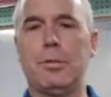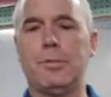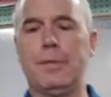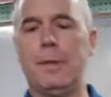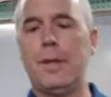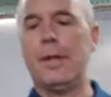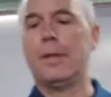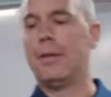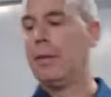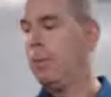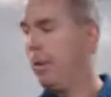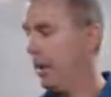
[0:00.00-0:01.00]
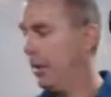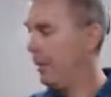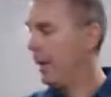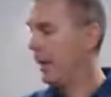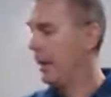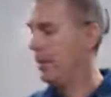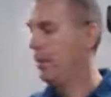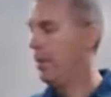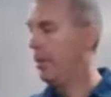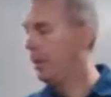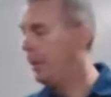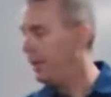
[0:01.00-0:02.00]
Boom, you're done. You're ready to
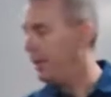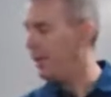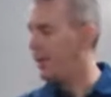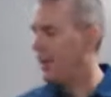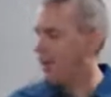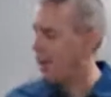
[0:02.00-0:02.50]
rock and roll.